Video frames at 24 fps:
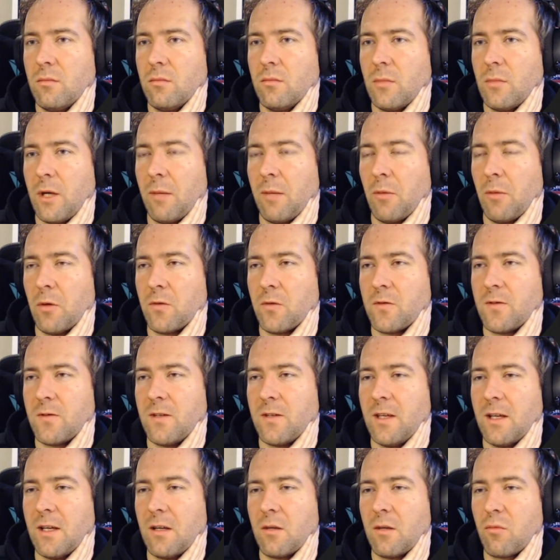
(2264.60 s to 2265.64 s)
I'm not
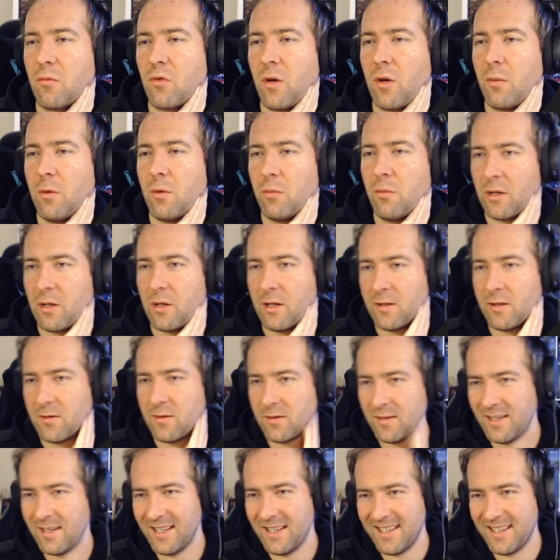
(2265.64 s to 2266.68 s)
seeing the problem, but let's
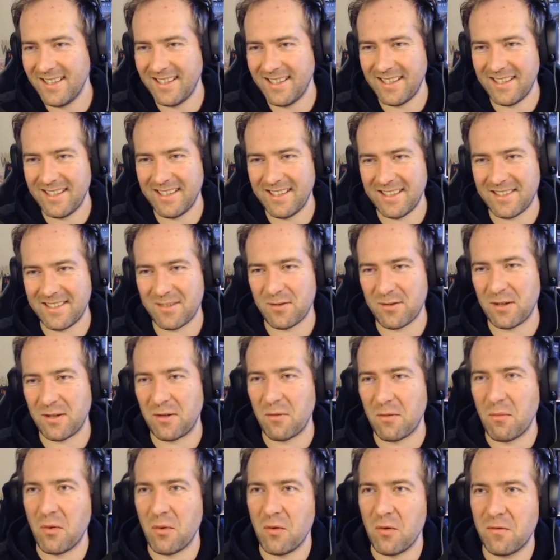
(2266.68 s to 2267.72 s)
let's try to
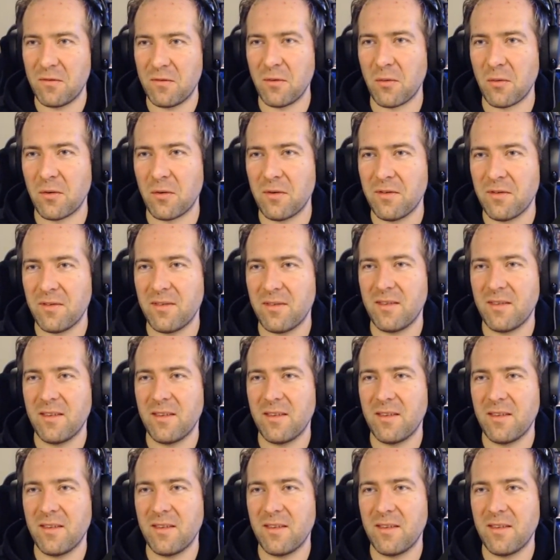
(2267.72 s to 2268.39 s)
move north.